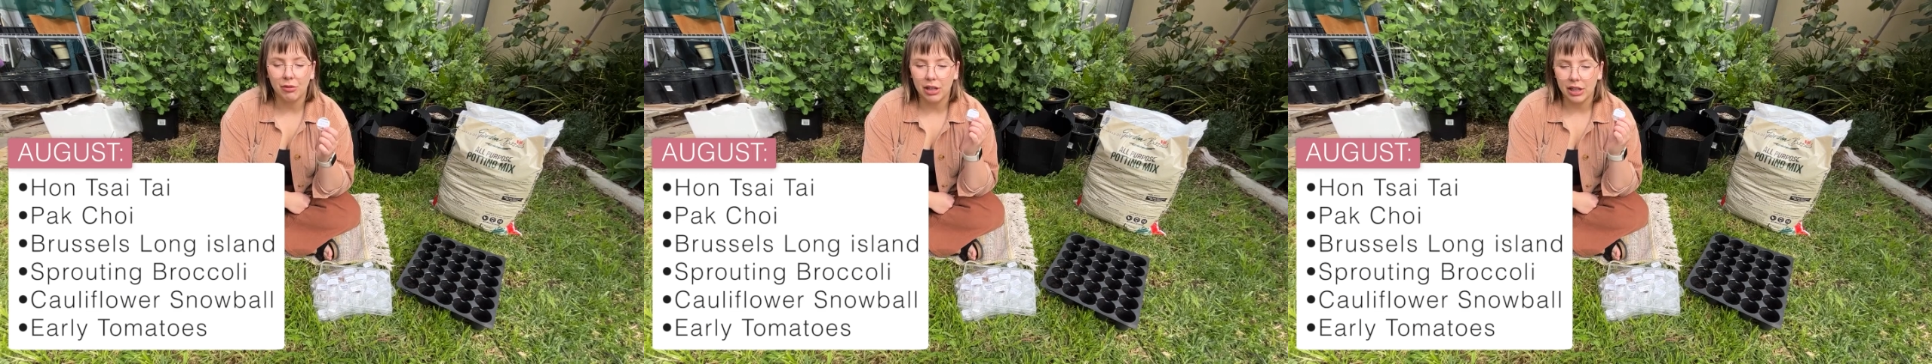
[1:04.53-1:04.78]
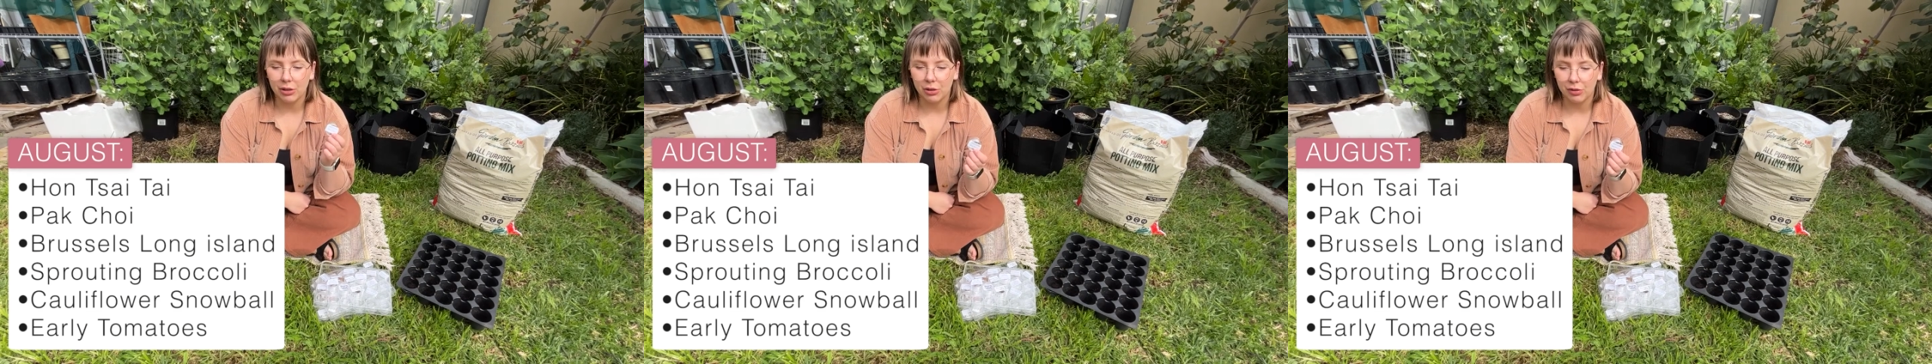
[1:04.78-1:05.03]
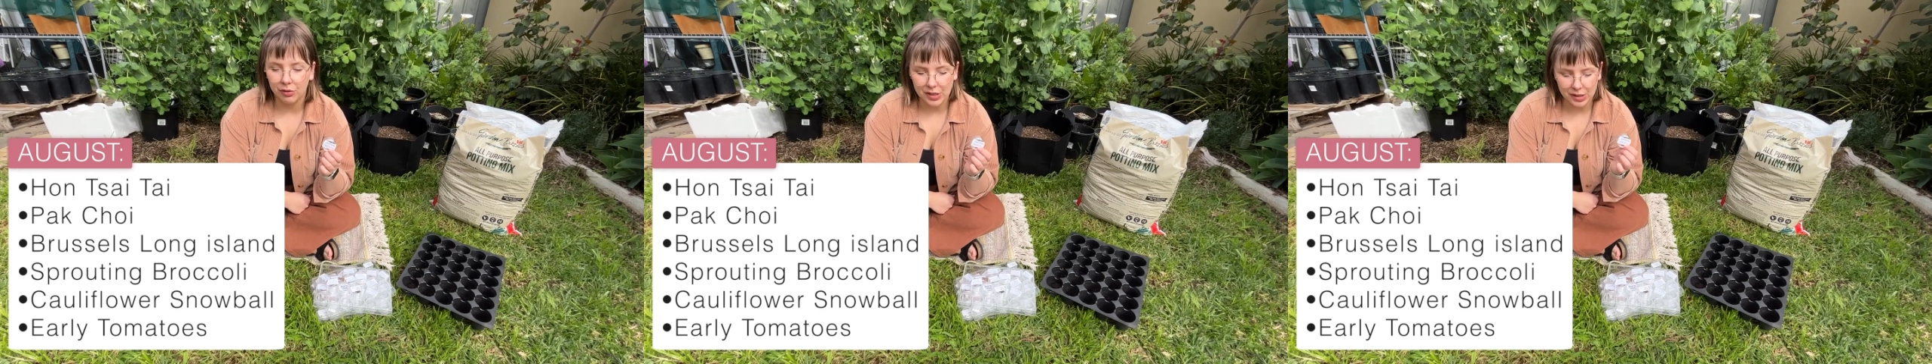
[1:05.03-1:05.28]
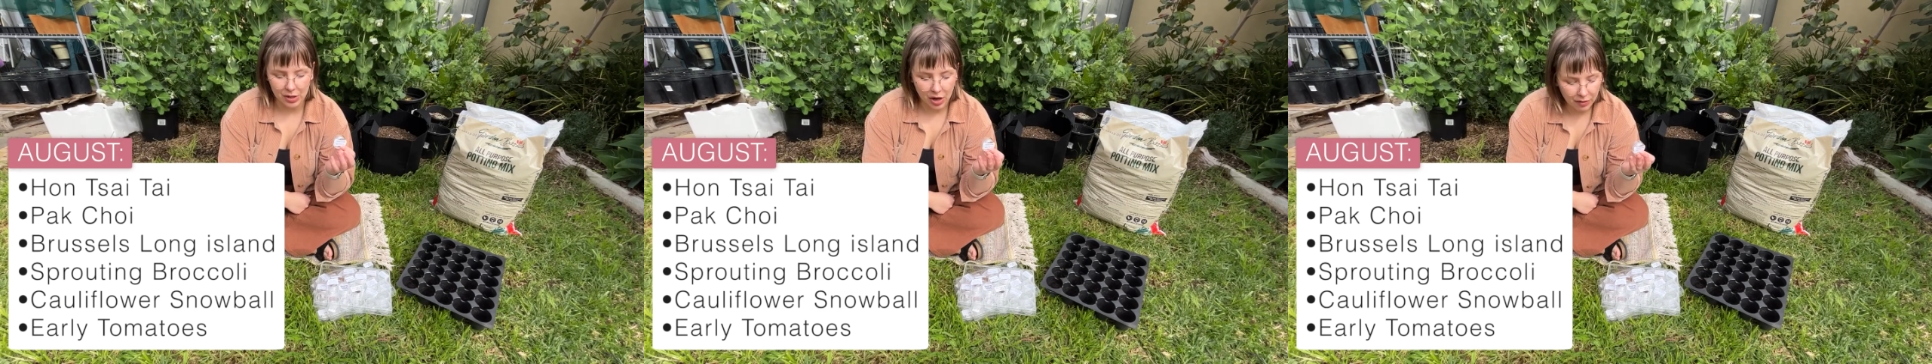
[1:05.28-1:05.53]
really good for
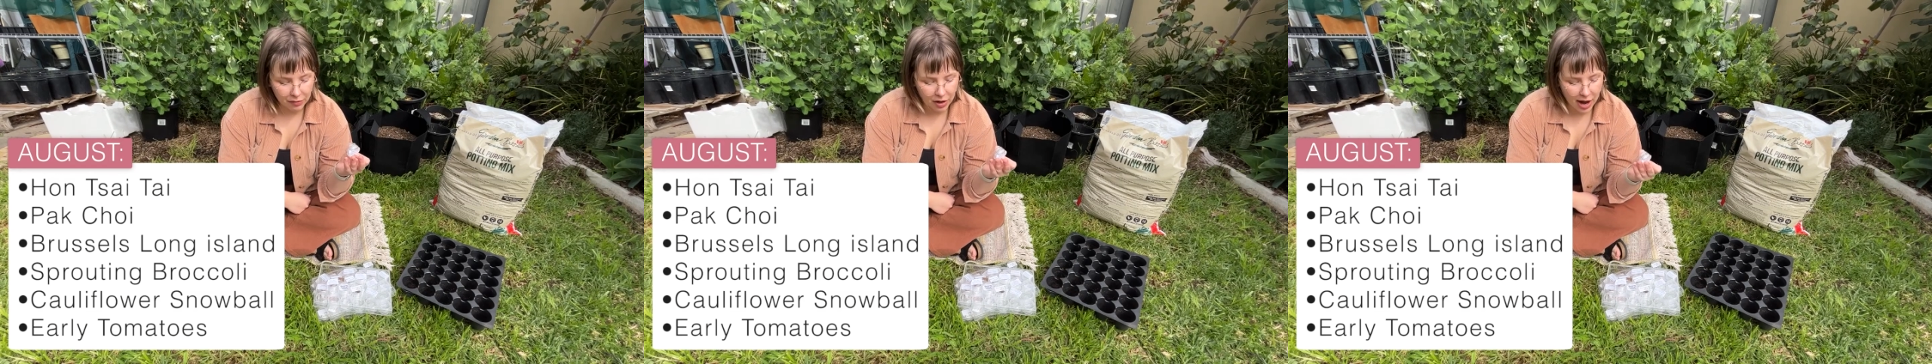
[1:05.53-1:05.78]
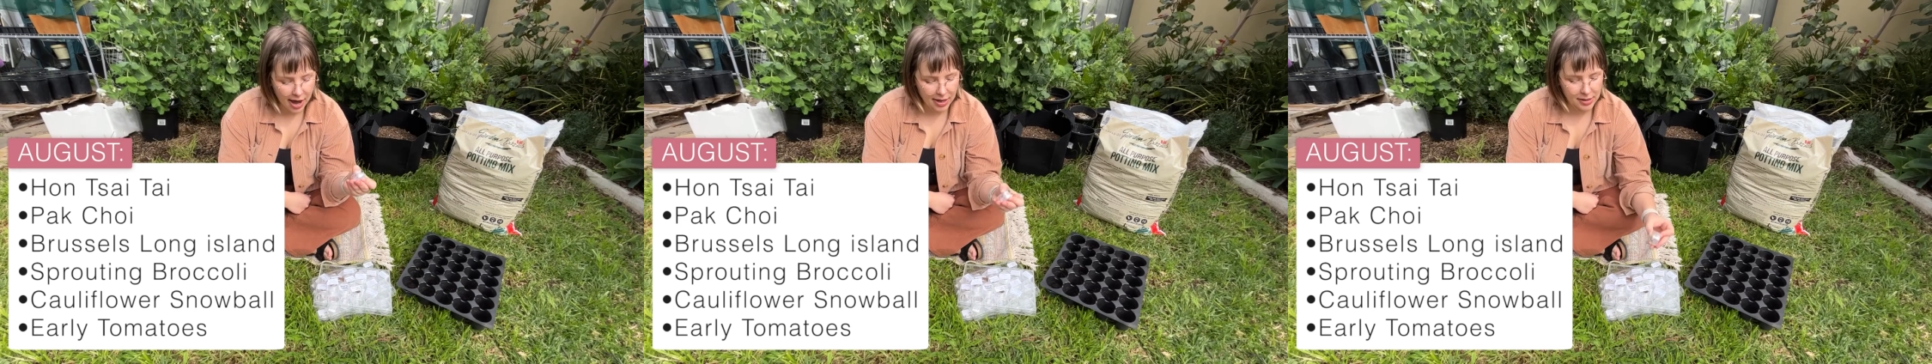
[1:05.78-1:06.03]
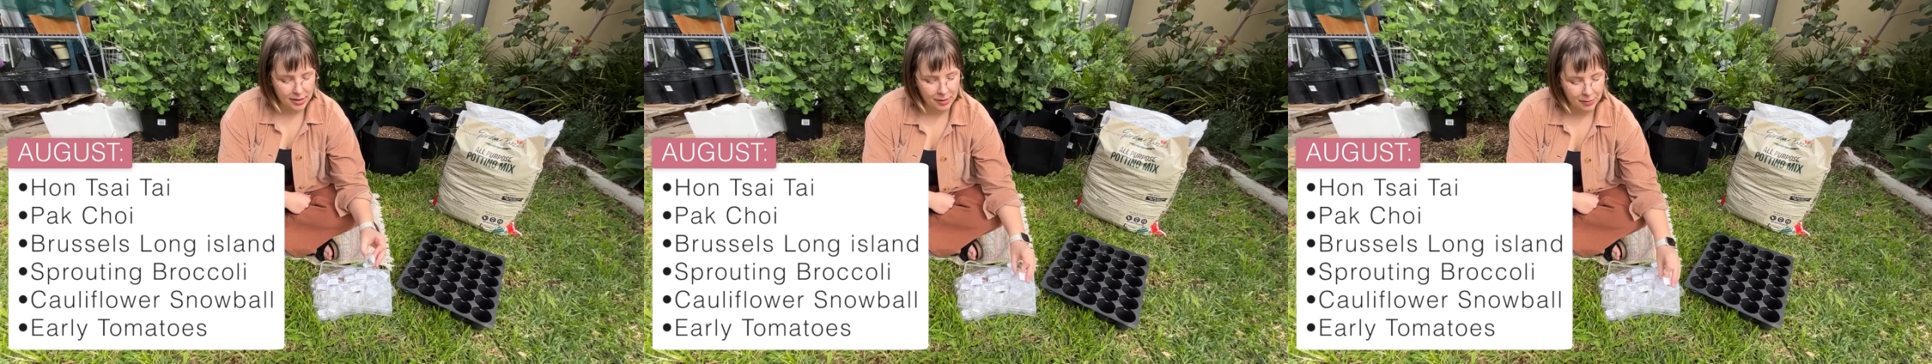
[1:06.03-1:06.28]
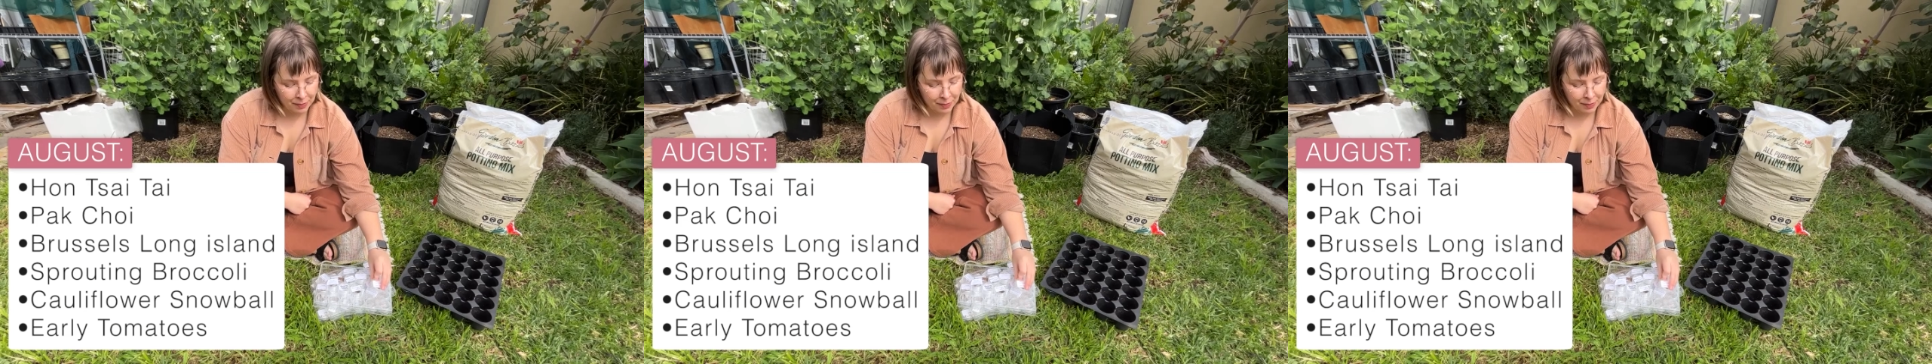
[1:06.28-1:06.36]
stir fries.